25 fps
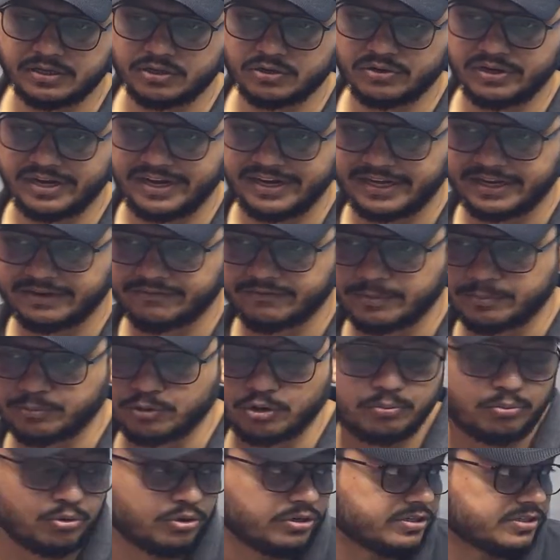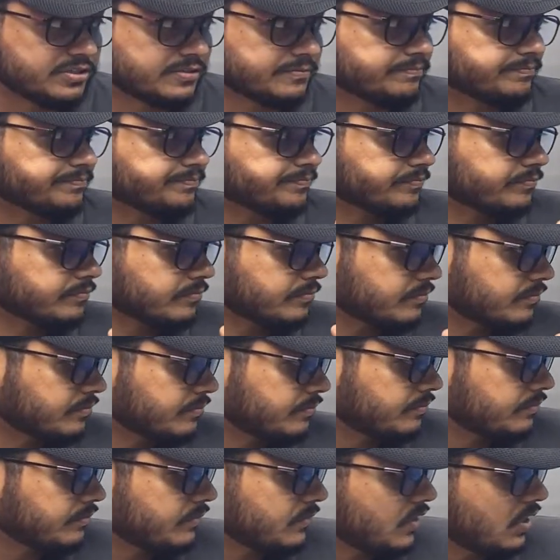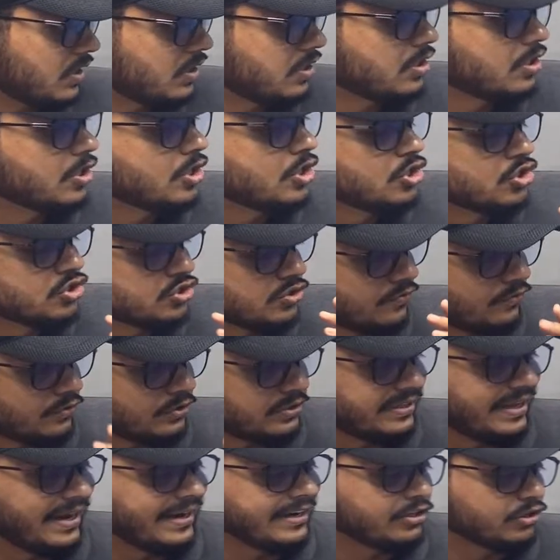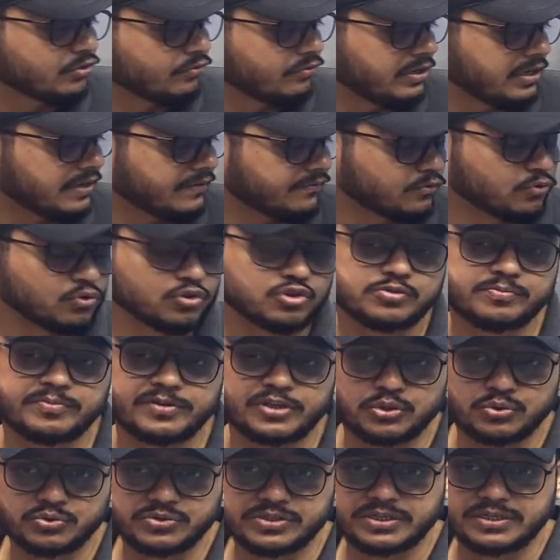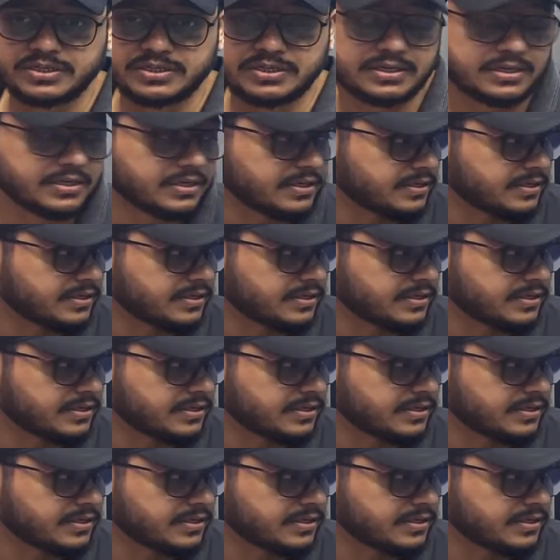Lightning Web Components. So for that, you will of course be using